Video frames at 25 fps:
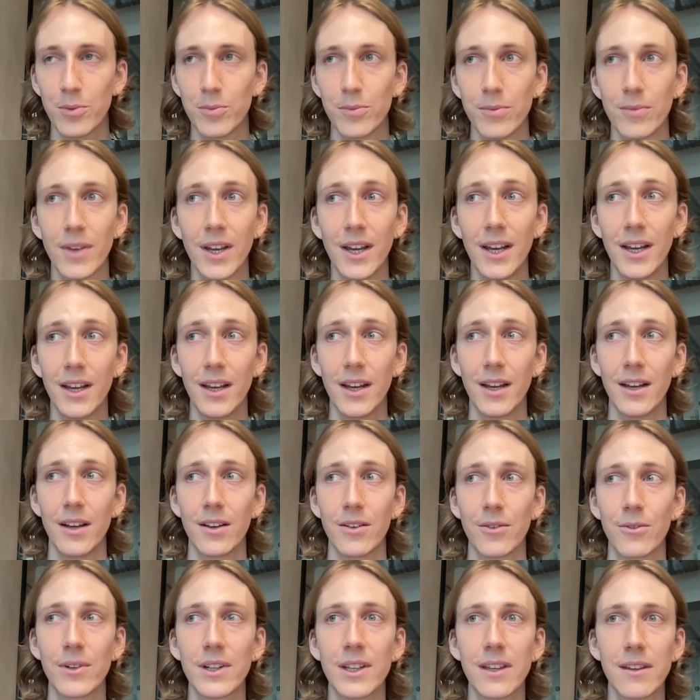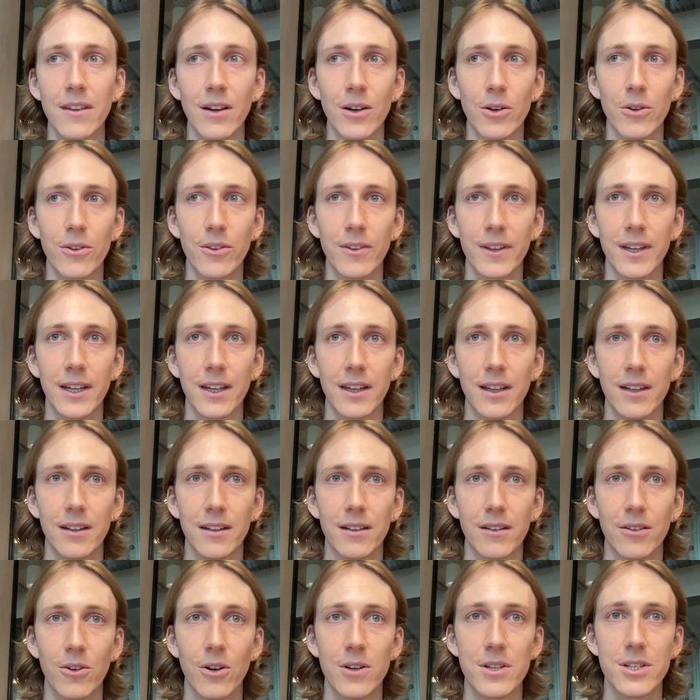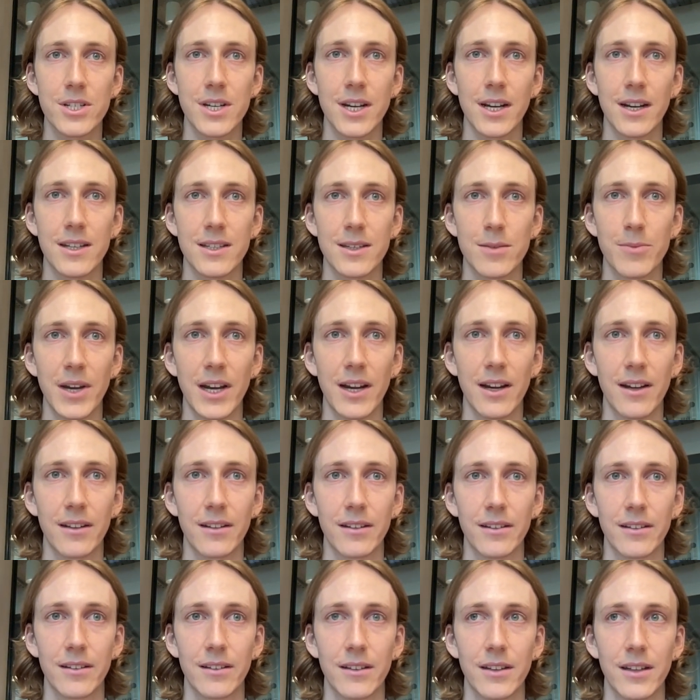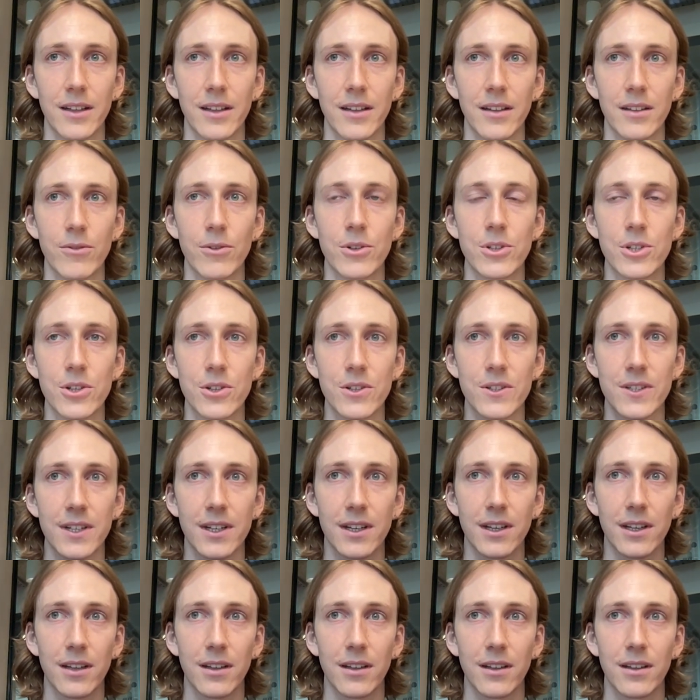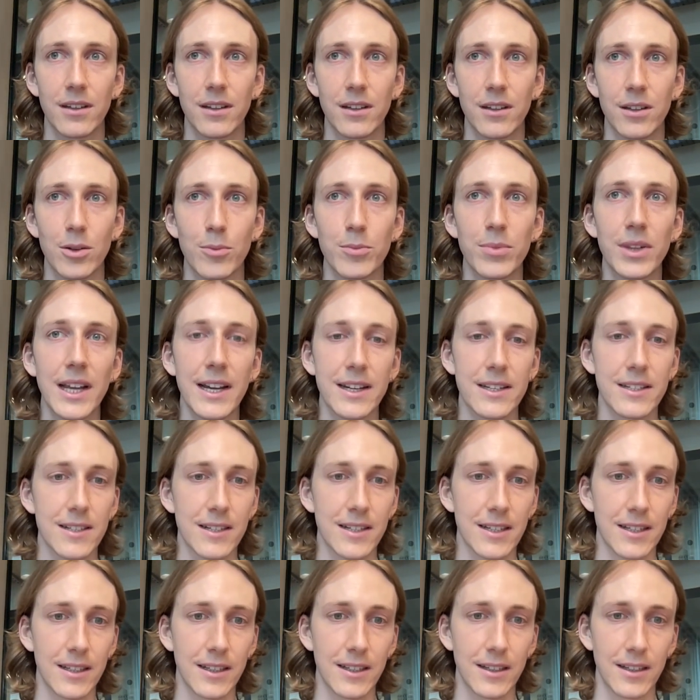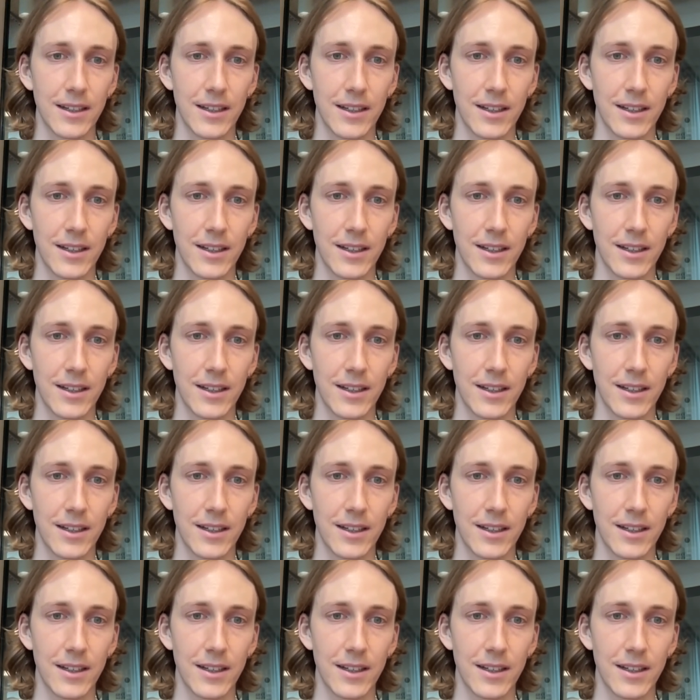And really the whole thing in cross-chain is about reducing complexity.